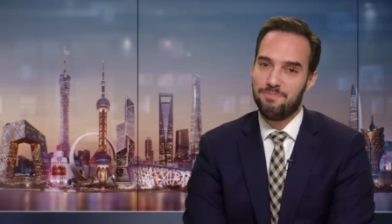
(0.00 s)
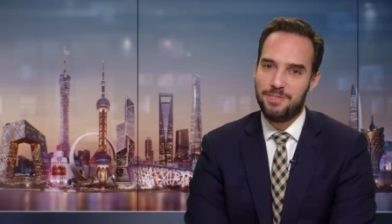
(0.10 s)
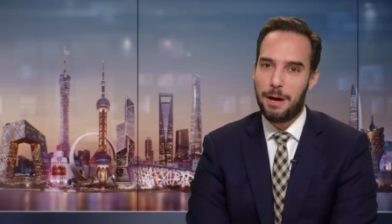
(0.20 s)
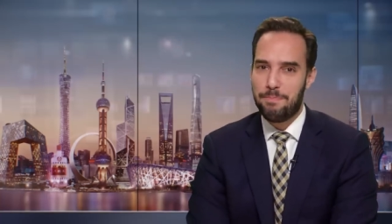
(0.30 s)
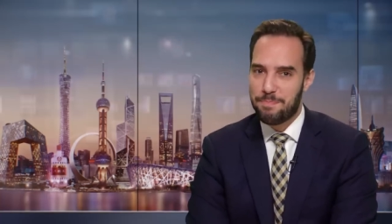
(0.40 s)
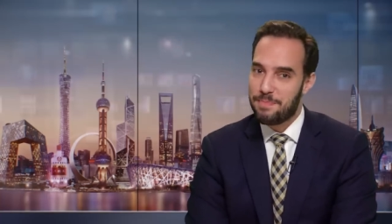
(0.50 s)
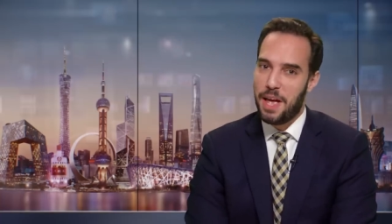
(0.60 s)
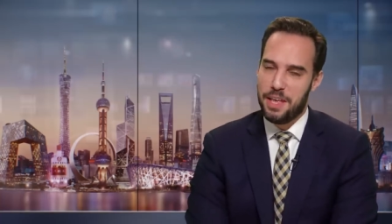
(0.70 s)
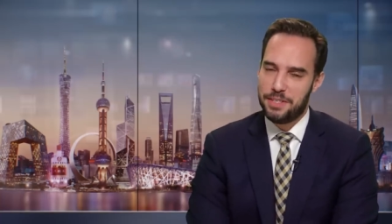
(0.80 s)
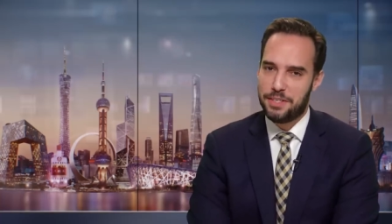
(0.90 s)
Yep,
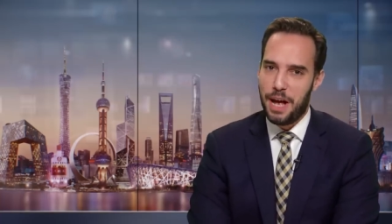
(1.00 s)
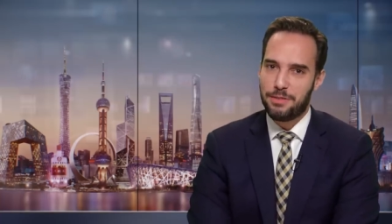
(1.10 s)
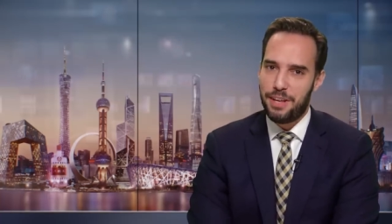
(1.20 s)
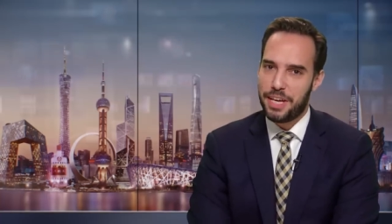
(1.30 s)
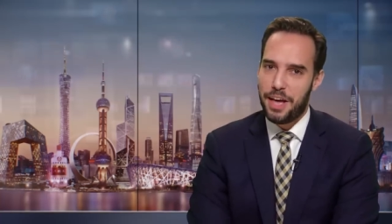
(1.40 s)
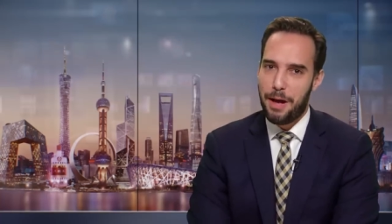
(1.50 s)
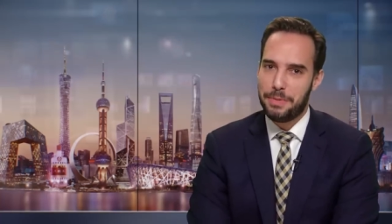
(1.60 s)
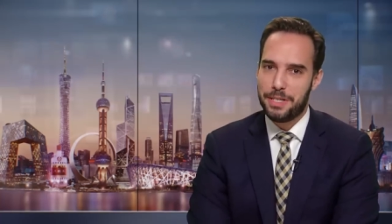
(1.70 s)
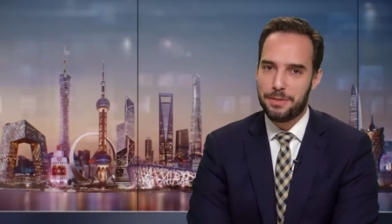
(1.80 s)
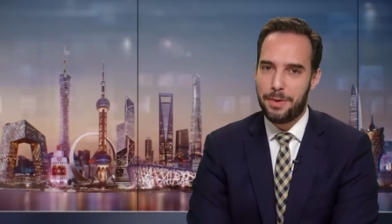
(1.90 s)
sounds like
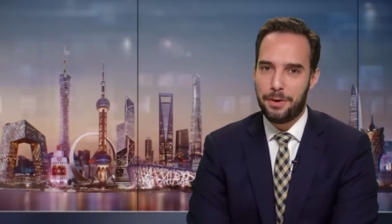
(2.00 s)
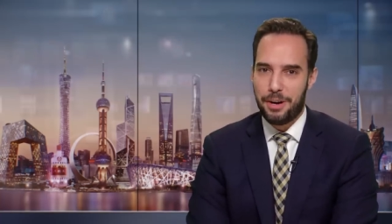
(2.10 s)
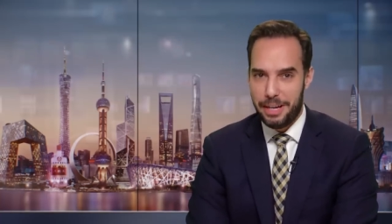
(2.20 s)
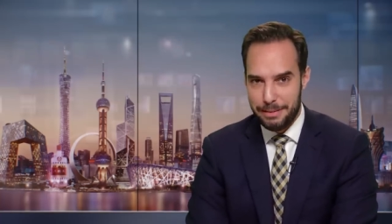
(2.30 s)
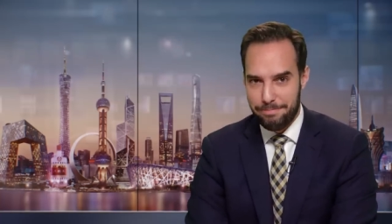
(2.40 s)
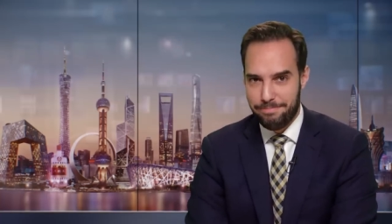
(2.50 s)
communism, all right.